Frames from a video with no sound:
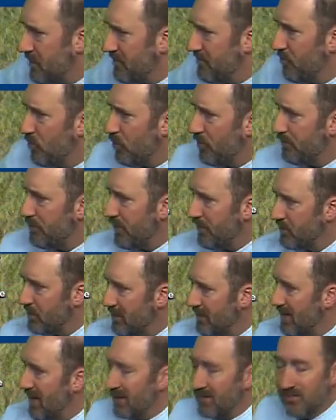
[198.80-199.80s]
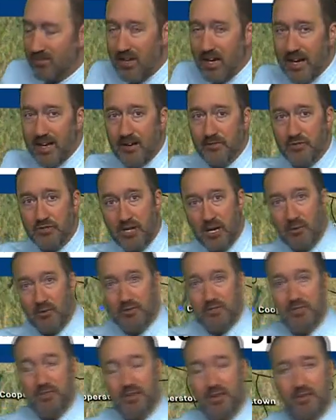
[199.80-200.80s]
4 or 5 o'clock a line of
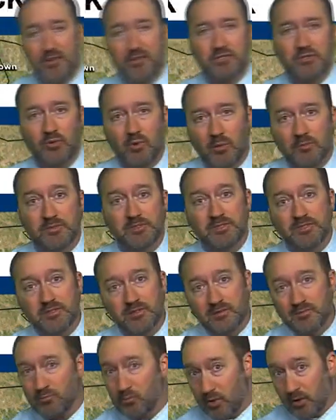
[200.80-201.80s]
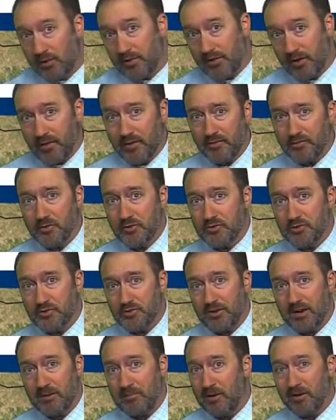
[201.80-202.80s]
showers and thunderstorms where the other future
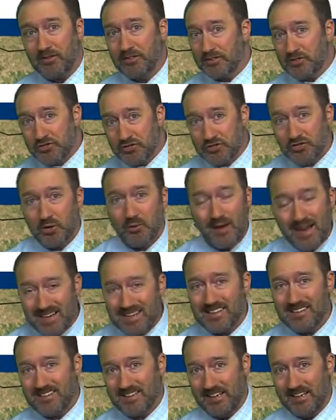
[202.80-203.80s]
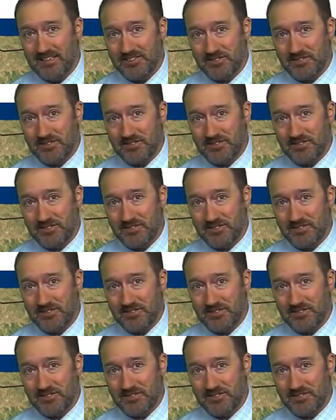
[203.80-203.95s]
track model didn't show anything.